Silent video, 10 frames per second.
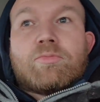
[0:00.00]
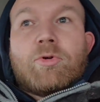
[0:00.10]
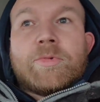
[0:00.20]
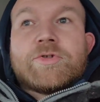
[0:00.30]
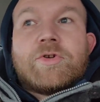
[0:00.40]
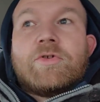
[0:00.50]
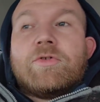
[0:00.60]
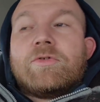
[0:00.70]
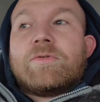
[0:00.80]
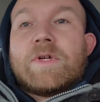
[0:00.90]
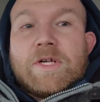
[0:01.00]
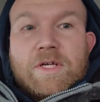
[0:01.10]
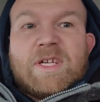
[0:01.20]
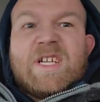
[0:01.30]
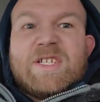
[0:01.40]
Premature
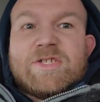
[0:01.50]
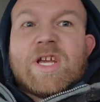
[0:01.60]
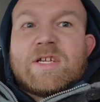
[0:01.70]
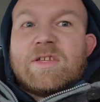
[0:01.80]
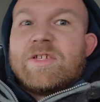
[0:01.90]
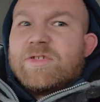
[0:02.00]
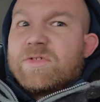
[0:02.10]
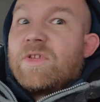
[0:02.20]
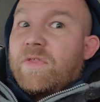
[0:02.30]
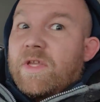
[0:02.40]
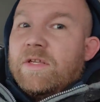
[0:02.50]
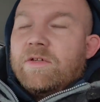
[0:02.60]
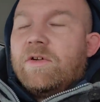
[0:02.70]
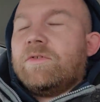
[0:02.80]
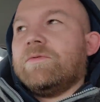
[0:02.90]
ejaculation's a thing,
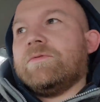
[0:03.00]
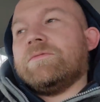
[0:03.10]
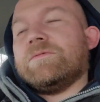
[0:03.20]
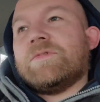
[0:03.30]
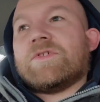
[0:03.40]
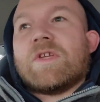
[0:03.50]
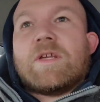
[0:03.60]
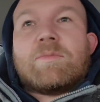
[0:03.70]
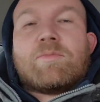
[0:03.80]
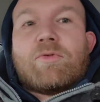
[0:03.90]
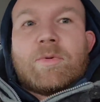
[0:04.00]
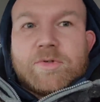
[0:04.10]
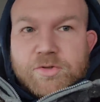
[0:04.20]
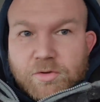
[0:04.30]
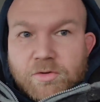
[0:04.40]
you know? Just like
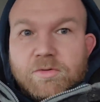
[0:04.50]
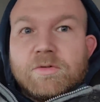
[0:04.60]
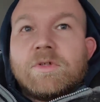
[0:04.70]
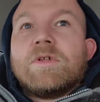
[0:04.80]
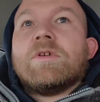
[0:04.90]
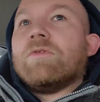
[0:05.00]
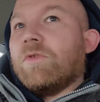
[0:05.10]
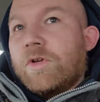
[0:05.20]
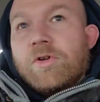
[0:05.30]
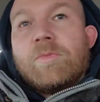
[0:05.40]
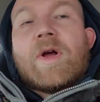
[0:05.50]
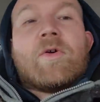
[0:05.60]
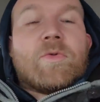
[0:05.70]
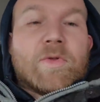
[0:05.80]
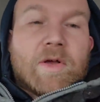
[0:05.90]
premature running your
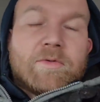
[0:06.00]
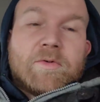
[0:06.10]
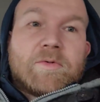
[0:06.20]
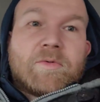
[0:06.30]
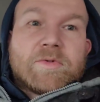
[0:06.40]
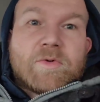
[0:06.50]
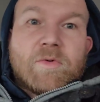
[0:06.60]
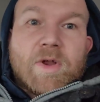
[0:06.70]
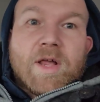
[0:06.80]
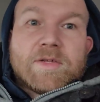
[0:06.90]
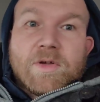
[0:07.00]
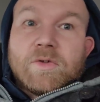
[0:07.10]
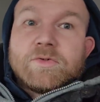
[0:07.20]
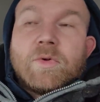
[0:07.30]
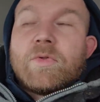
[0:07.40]
mouth without knowing what's going on is
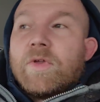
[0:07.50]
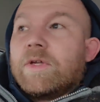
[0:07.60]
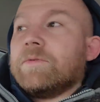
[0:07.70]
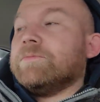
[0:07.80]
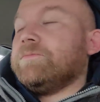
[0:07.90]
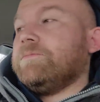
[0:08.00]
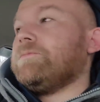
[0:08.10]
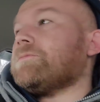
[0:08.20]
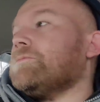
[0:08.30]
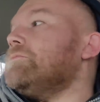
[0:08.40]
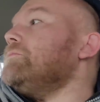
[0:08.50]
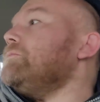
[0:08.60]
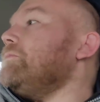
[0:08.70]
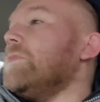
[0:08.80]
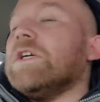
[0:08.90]
also a thing.
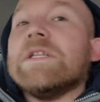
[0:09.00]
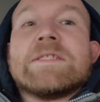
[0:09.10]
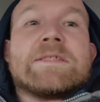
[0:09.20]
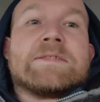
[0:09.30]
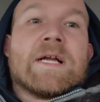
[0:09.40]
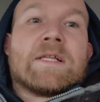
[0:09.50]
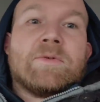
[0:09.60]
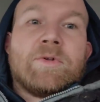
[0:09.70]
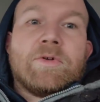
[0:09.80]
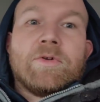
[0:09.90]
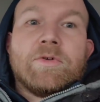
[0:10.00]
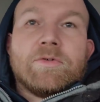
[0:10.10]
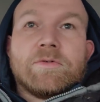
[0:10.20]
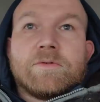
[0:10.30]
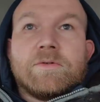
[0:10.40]
And that's exactly what you're
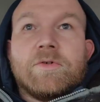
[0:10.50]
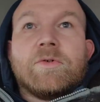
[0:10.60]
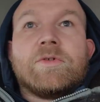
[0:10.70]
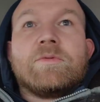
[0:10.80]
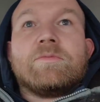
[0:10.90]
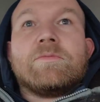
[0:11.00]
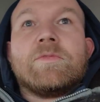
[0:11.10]
here doing.